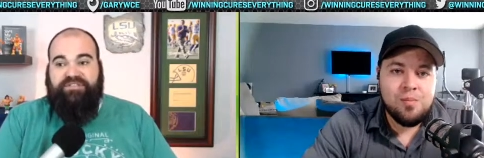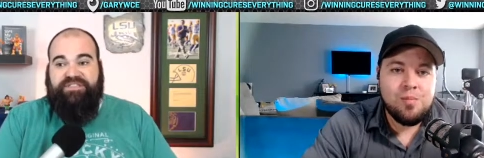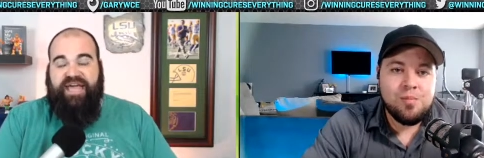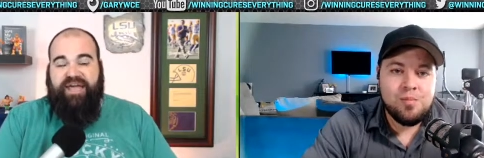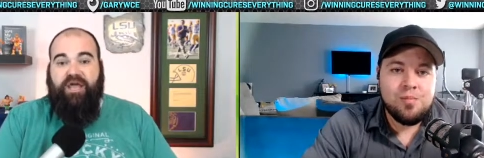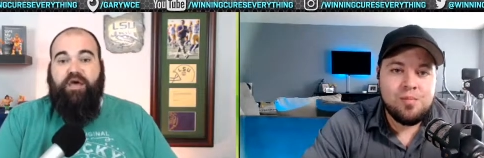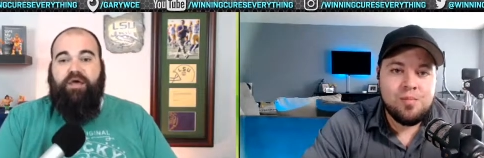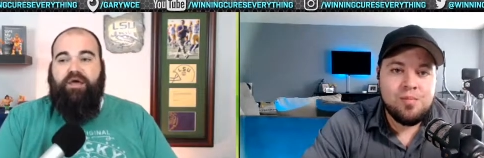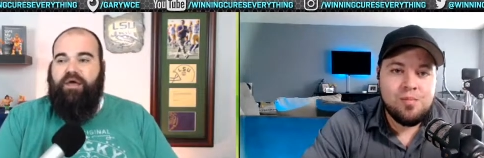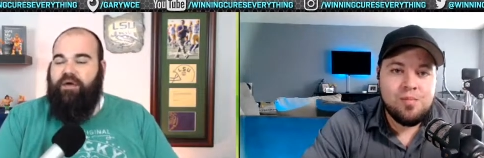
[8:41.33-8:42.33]
Speaker 1: dad,
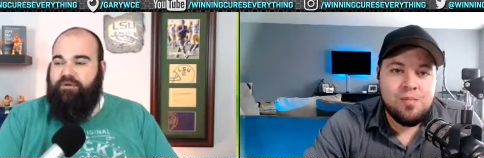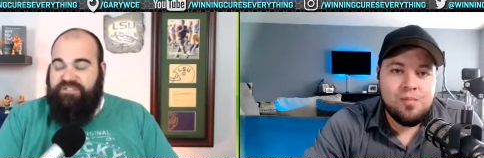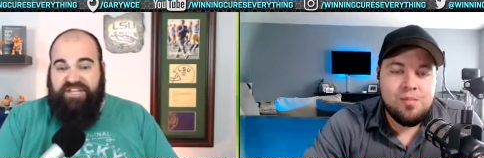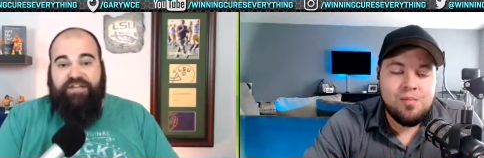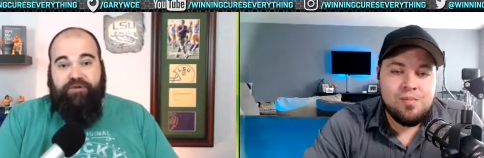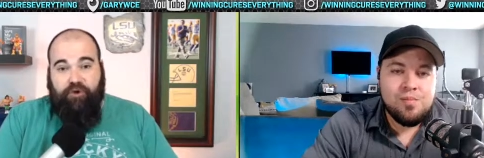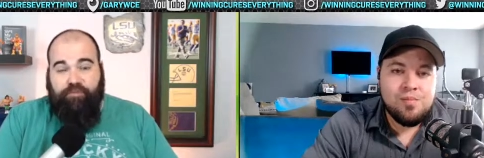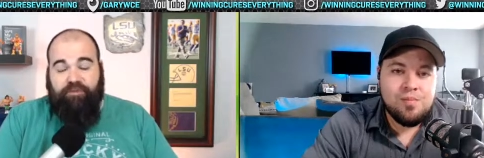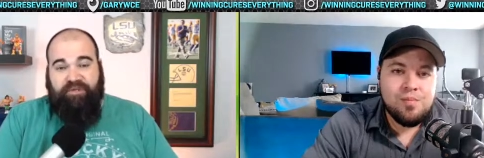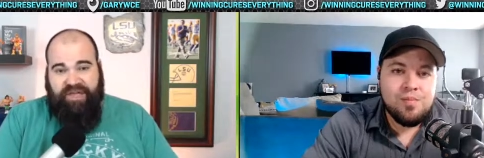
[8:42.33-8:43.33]
seeing Cooper
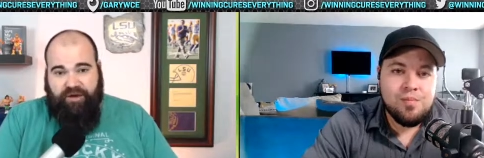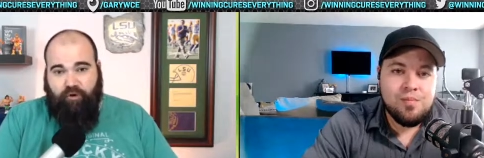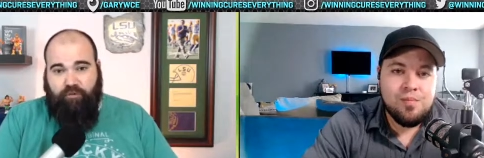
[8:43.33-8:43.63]
play at Ole